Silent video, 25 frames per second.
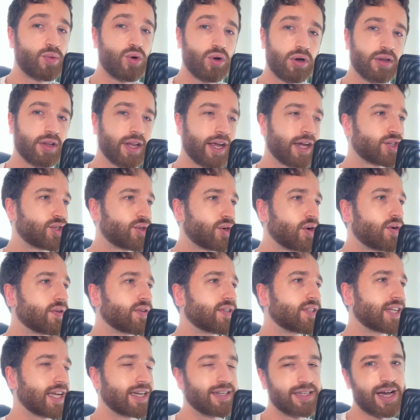more
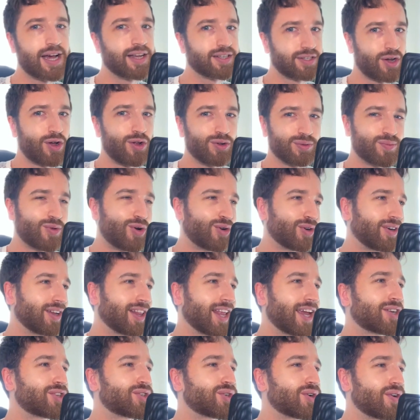electrons and does hold more
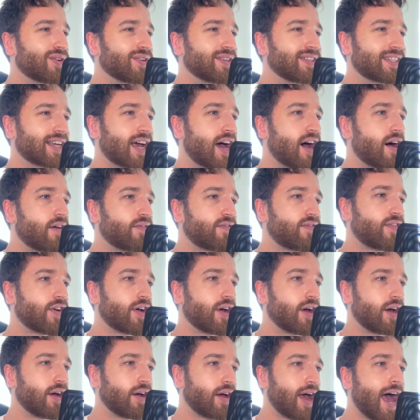electrons
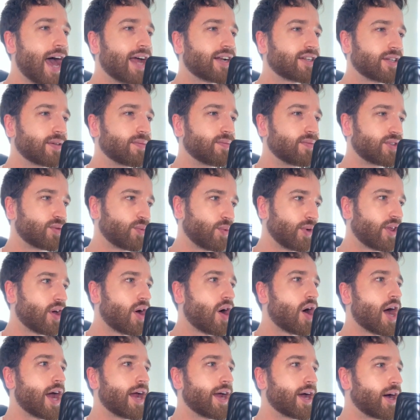for atoms with
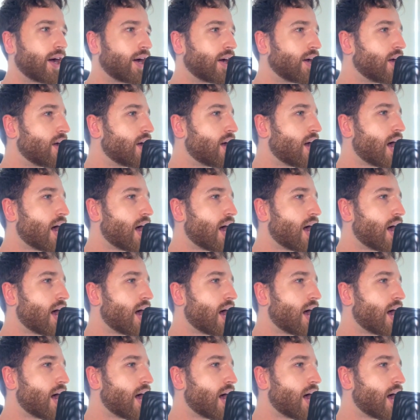higher